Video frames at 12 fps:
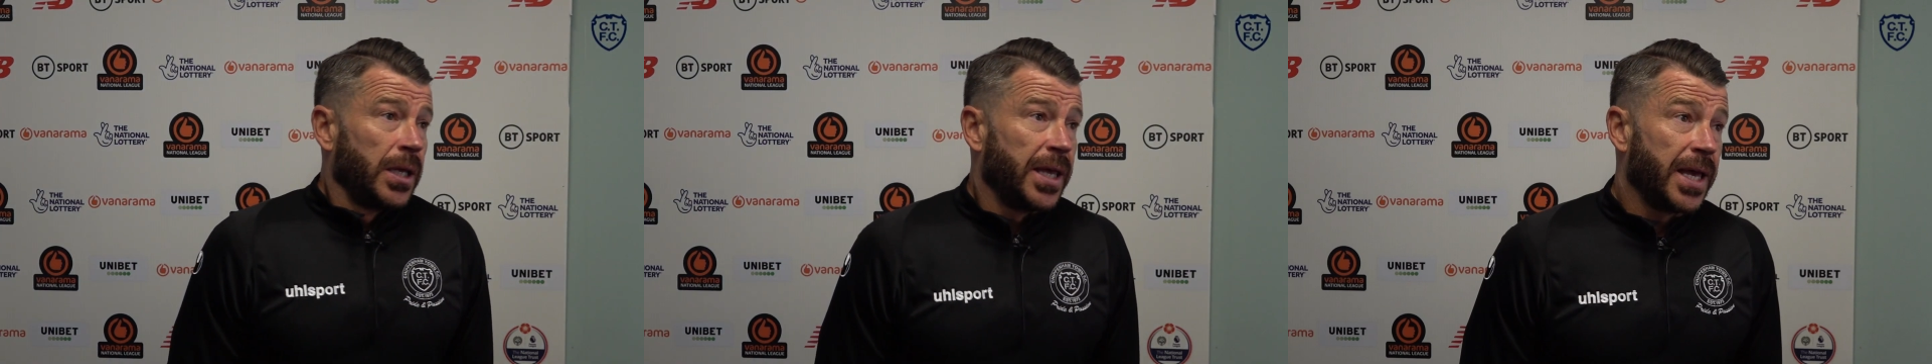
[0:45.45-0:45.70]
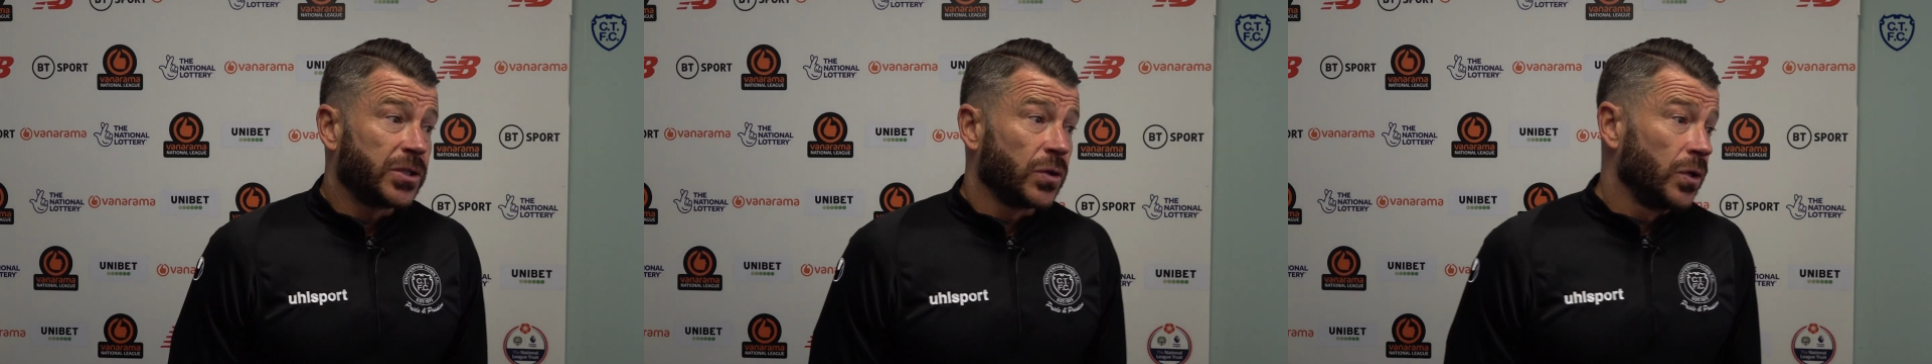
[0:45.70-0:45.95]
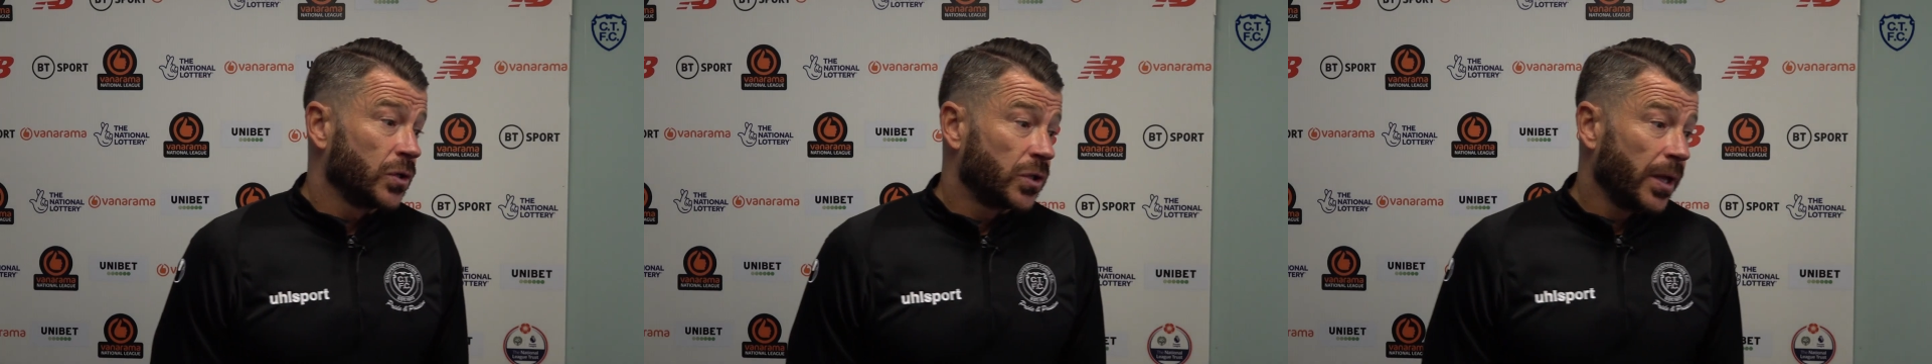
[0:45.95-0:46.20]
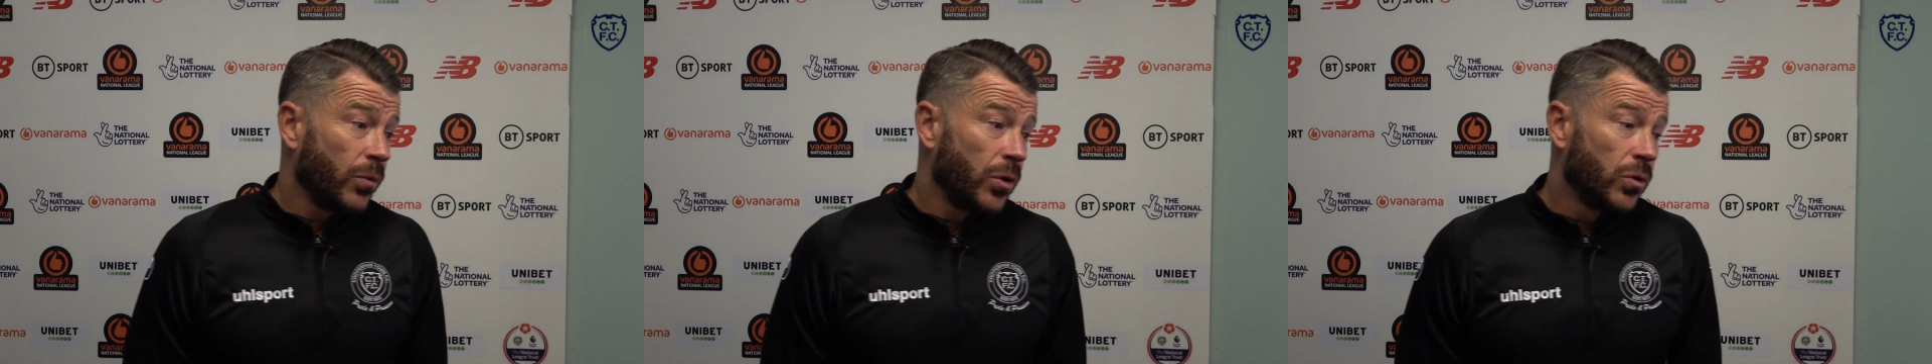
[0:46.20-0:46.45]
Yeah, so it looks
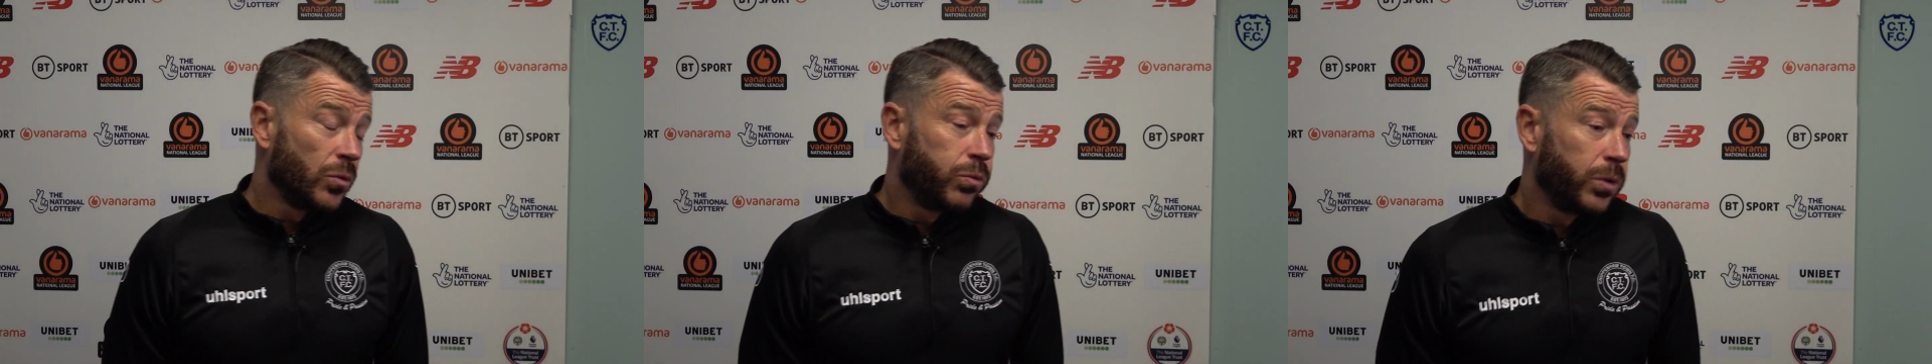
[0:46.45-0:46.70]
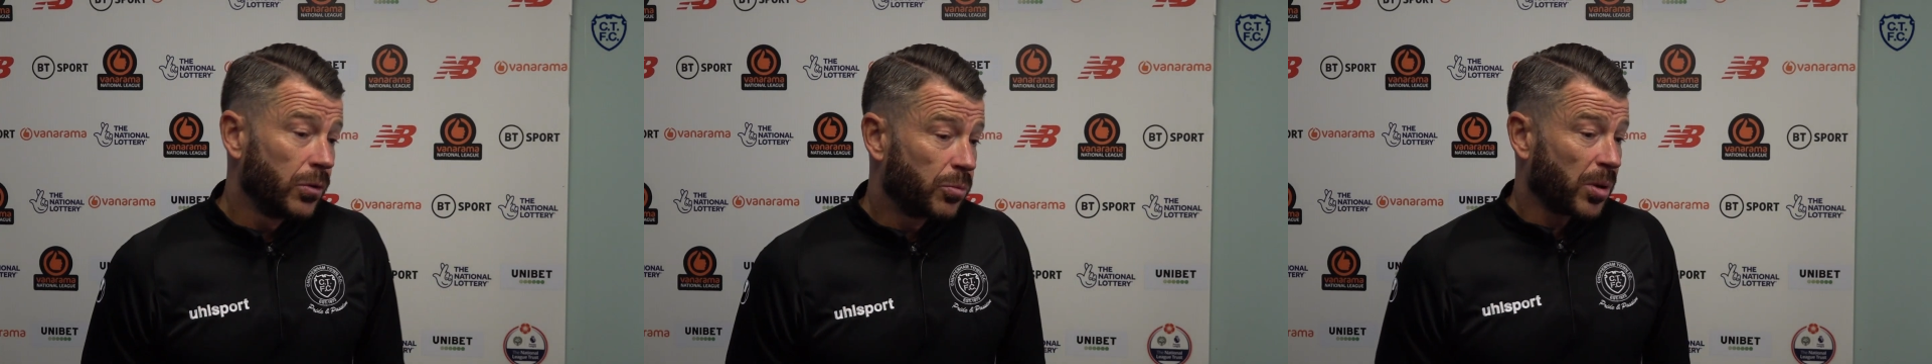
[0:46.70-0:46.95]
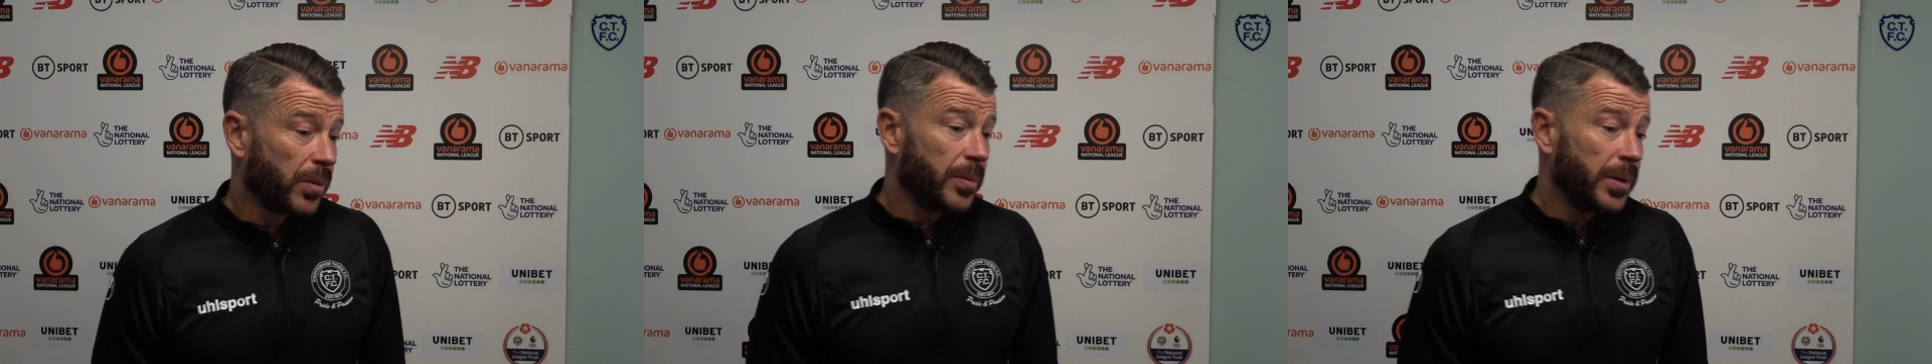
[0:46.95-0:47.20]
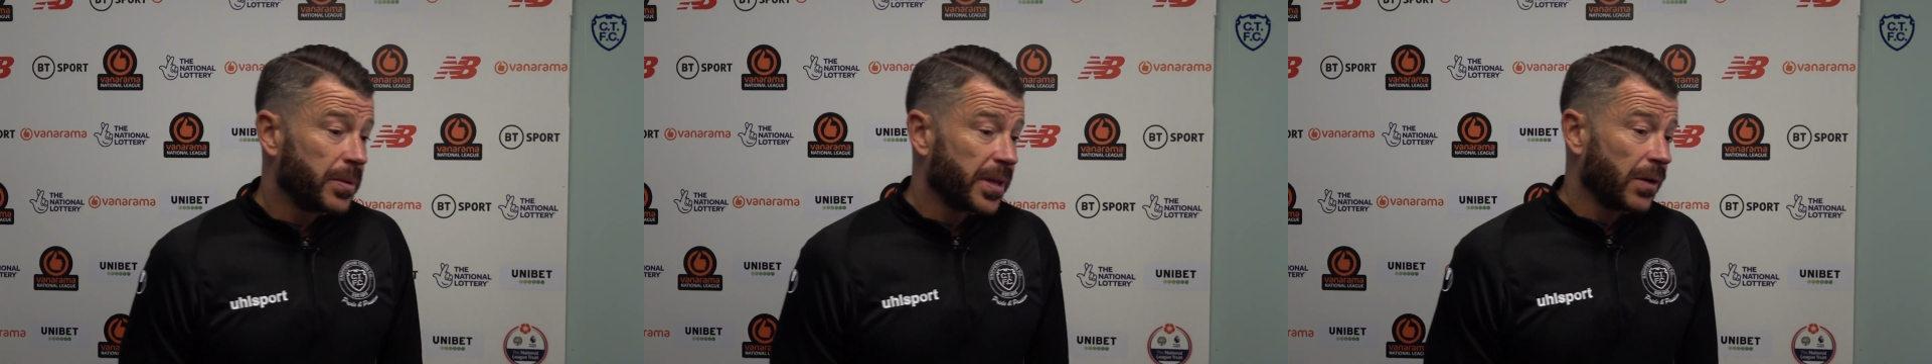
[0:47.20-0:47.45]
like we'll we'll probably
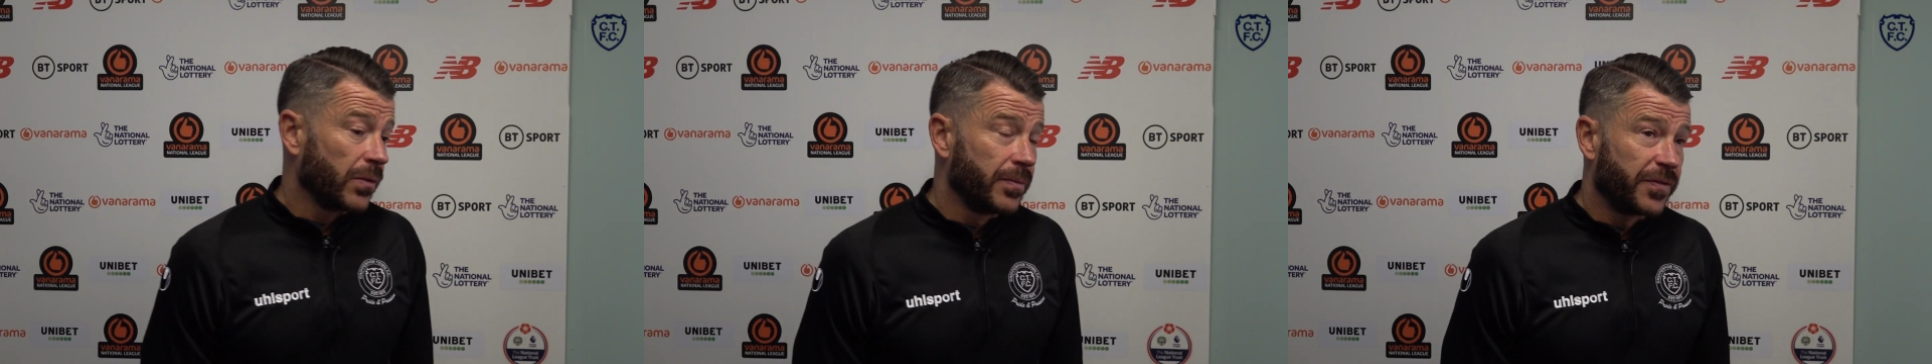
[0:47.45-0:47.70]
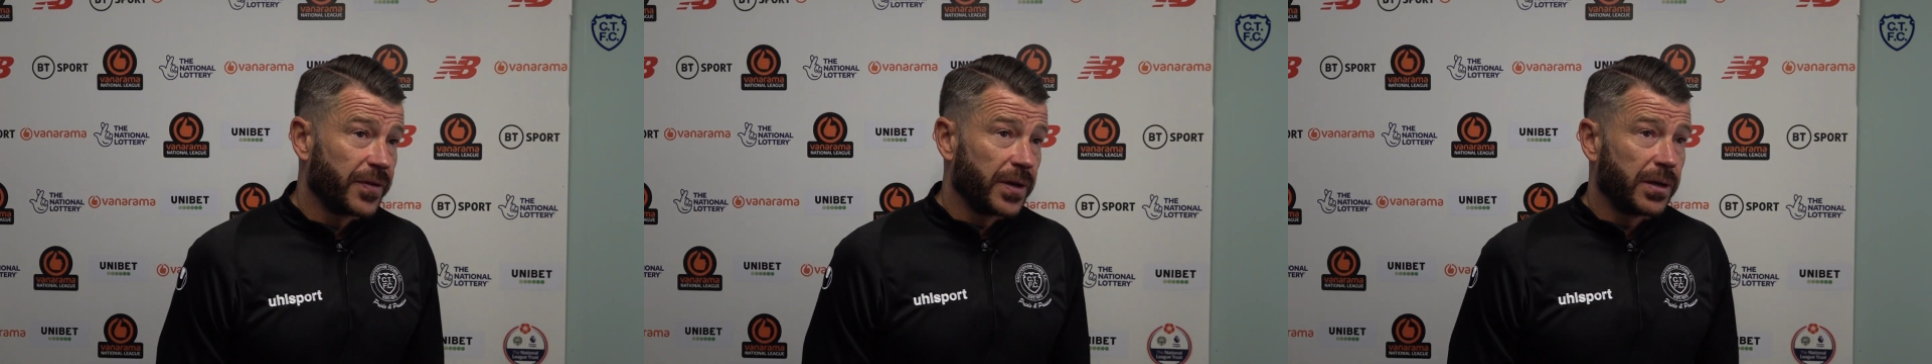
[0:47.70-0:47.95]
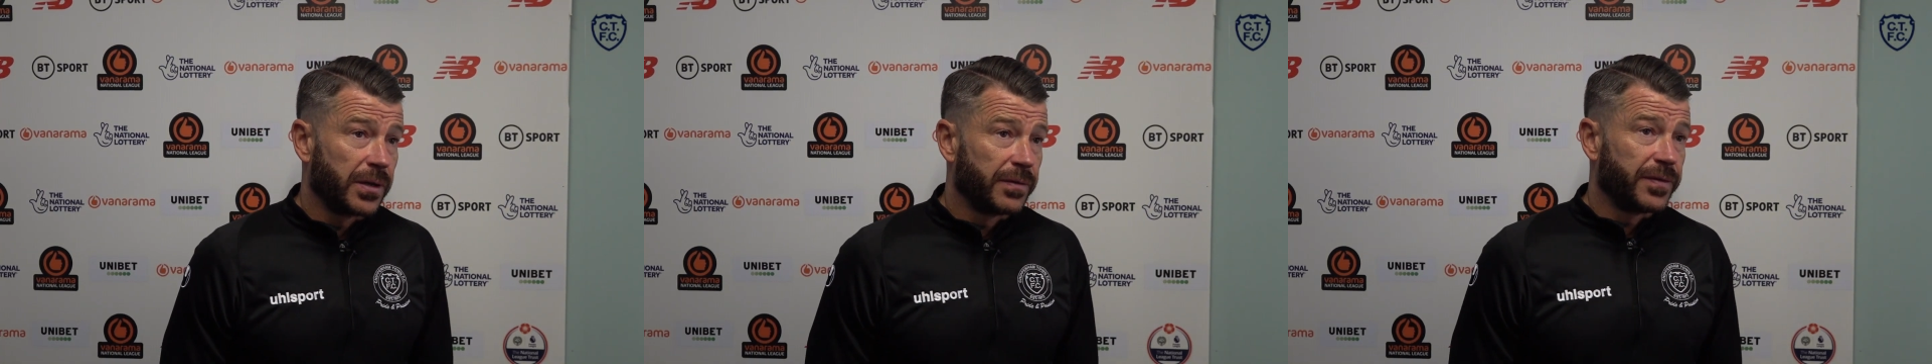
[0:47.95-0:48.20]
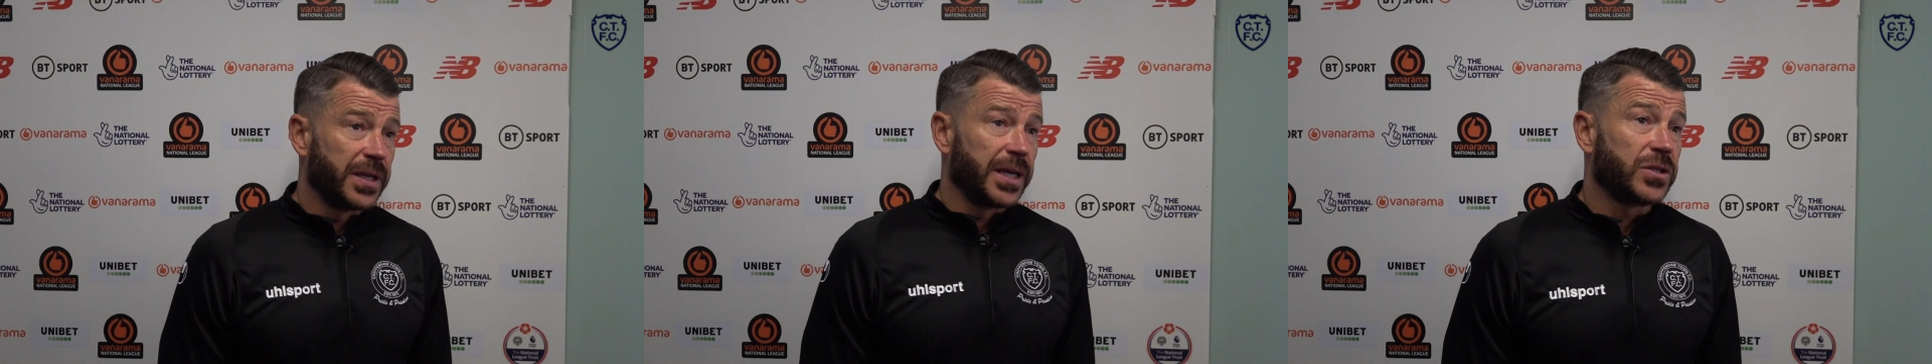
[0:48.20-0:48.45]
be without them for
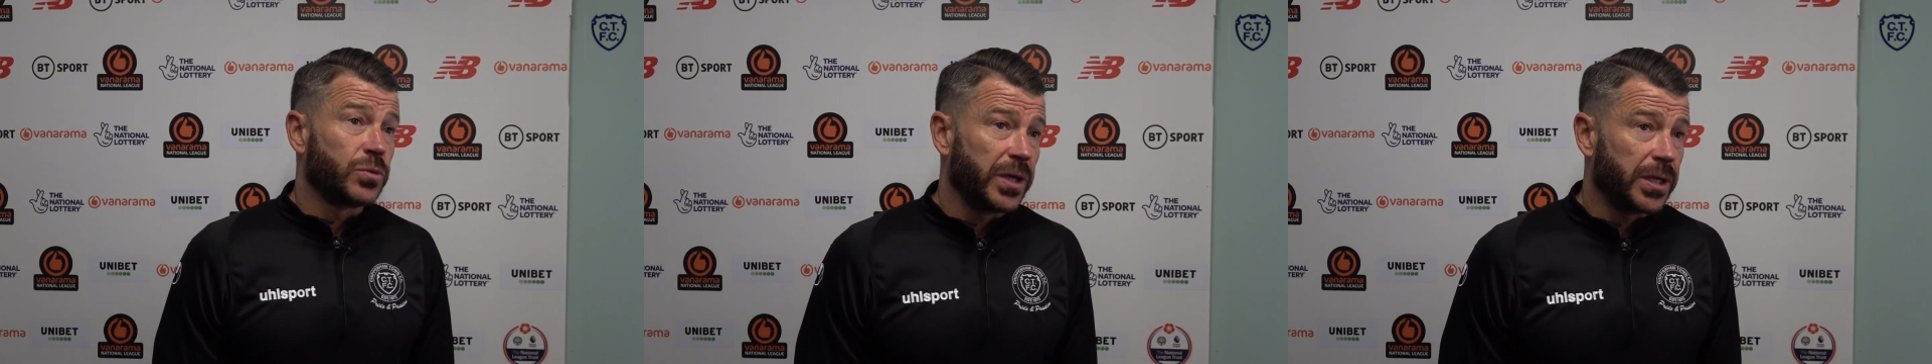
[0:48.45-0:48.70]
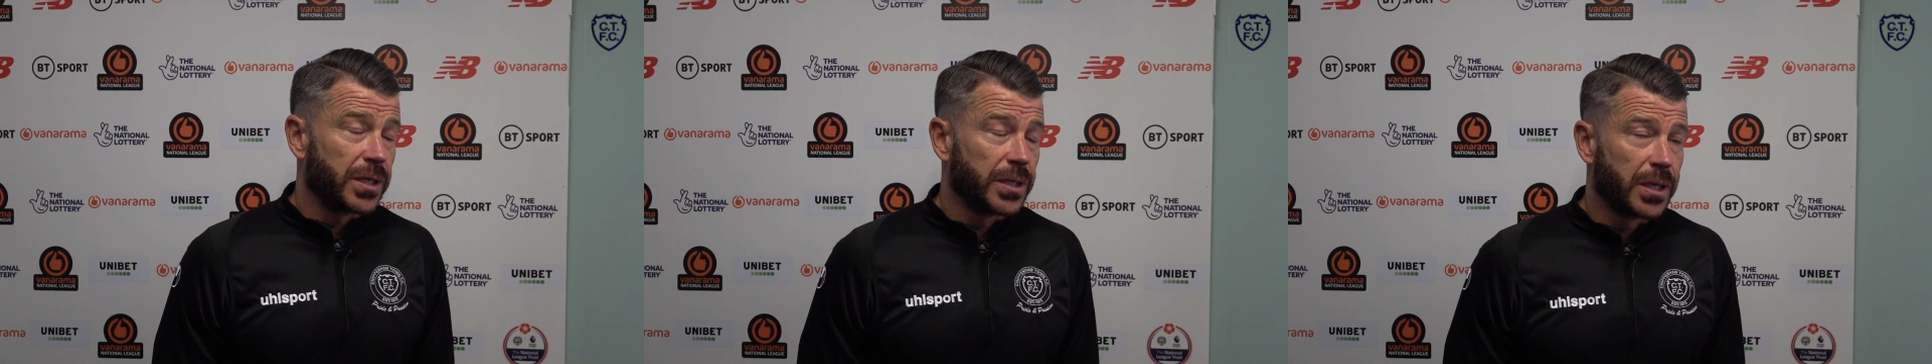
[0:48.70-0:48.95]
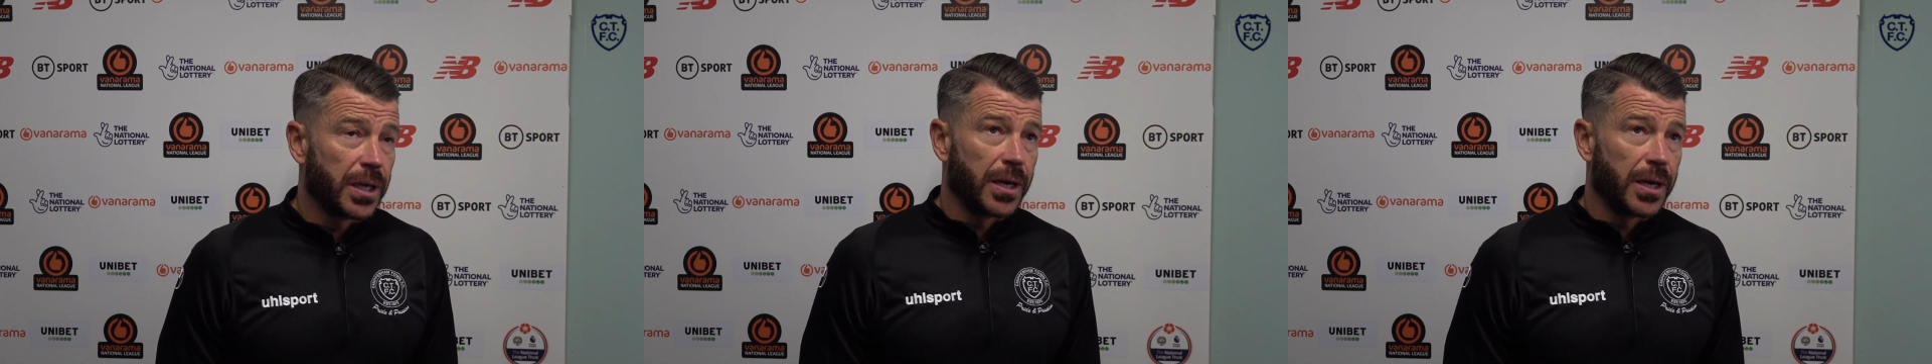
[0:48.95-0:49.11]
for next week.